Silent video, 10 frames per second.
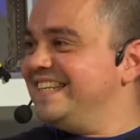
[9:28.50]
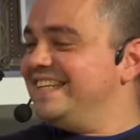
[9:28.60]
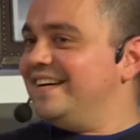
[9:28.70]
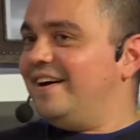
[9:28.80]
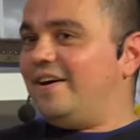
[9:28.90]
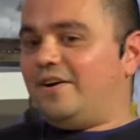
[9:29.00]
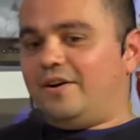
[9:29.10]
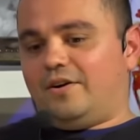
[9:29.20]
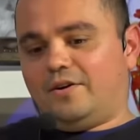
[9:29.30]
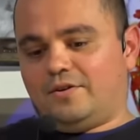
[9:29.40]
about?
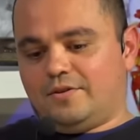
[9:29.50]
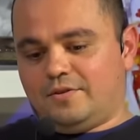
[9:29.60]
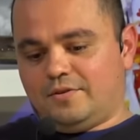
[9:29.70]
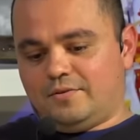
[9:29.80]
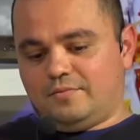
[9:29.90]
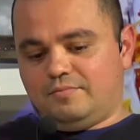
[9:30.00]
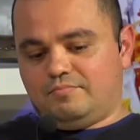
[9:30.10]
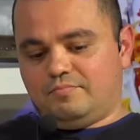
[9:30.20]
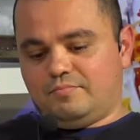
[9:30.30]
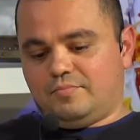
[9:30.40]
Um.
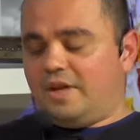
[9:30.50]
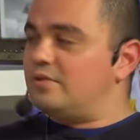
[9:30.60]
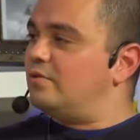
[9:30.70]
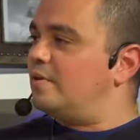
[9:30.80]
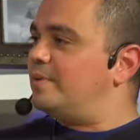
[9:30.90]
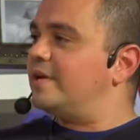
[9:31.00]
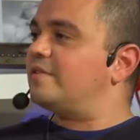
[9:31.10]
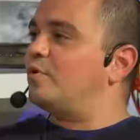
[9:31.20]
No, no complaints. That's a good I'm